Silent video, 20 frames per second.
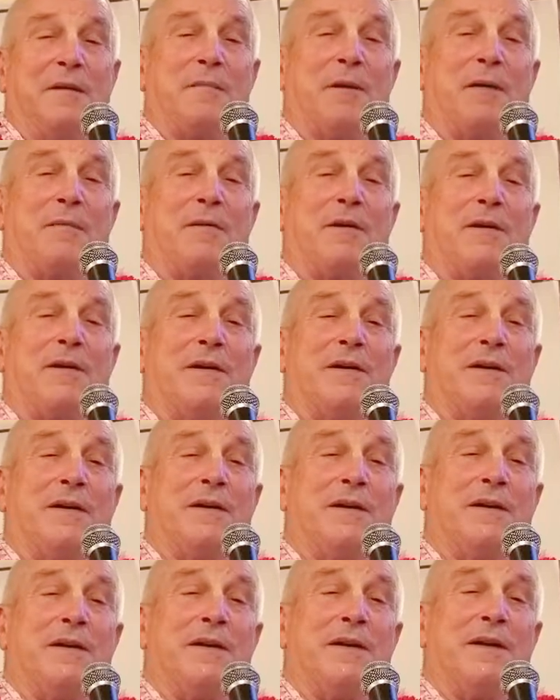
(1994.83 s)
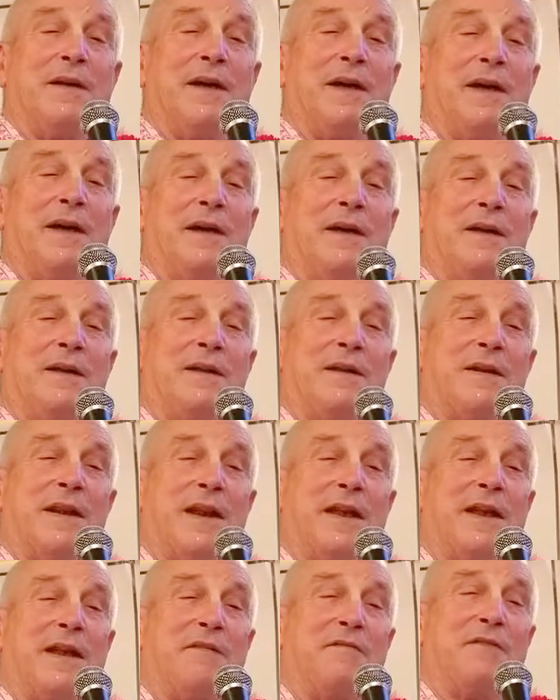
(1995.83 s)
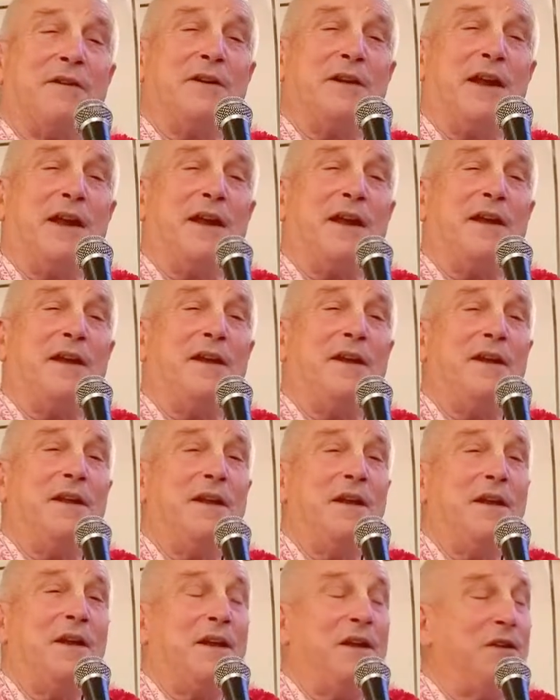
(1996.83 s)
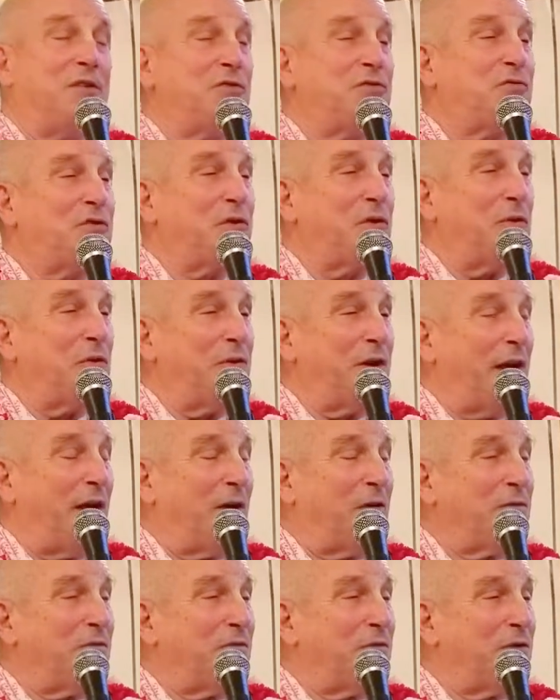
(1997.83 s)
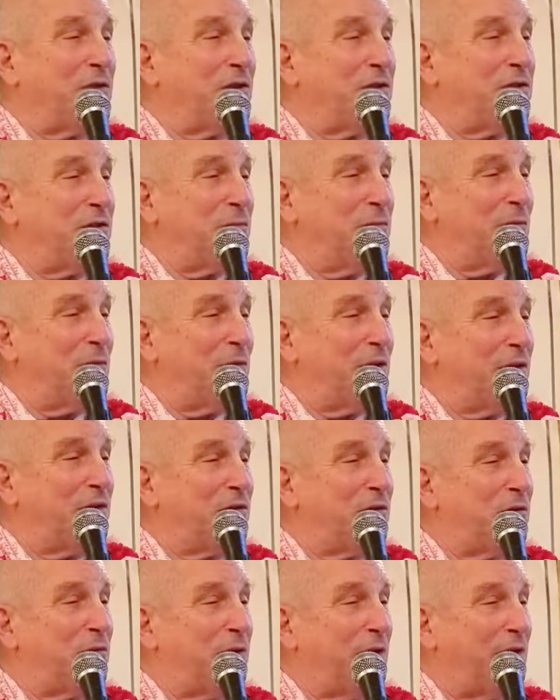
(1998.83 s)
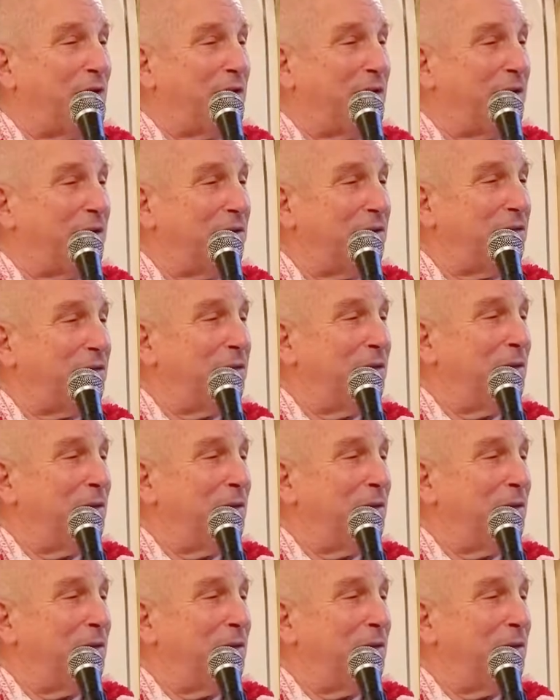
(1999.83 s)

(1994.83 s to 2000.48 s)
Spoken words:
Baba, like every day, he used to go down to the Jamuna to take his